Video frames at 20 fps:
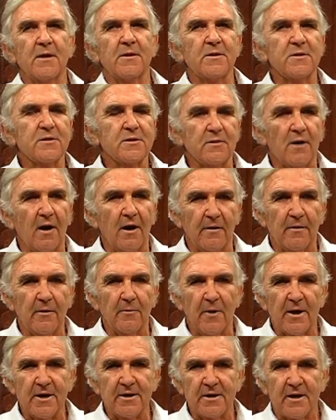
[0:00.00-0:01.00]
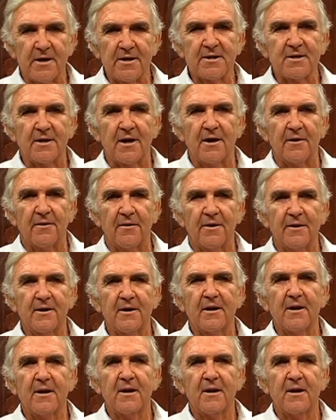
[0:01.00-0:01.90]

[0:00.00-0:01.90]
the style of the ones I stayed on,